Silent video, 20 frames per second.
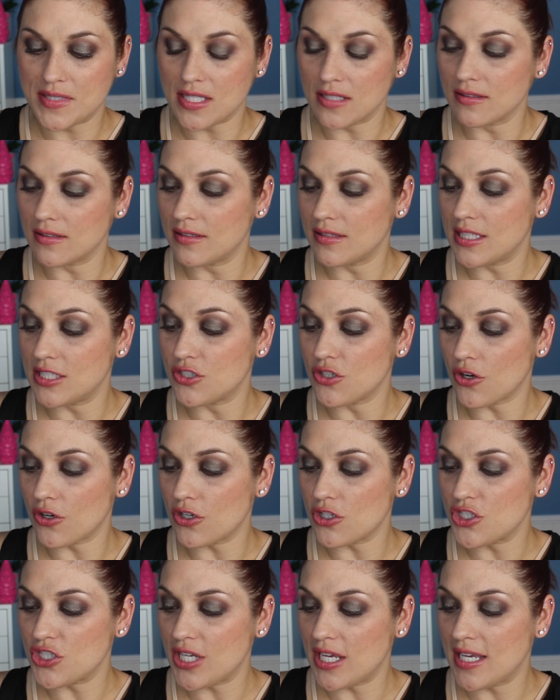the
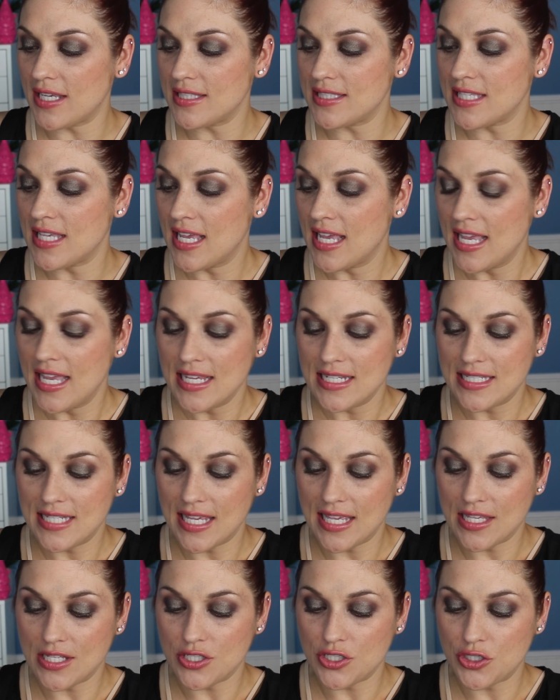darker shades
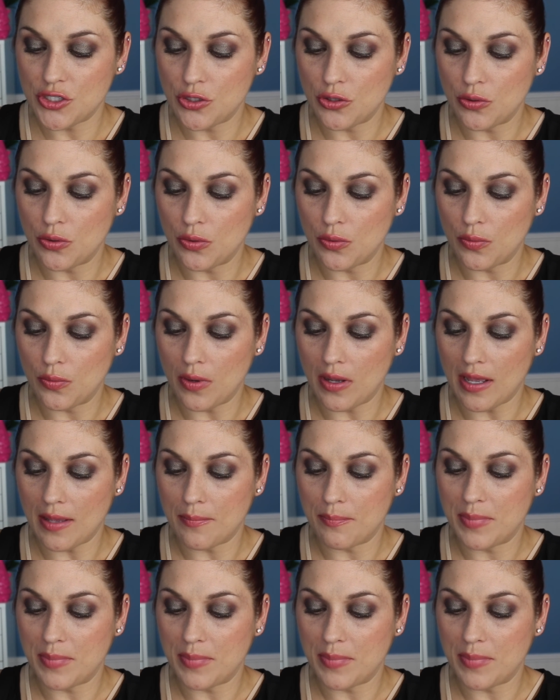tend to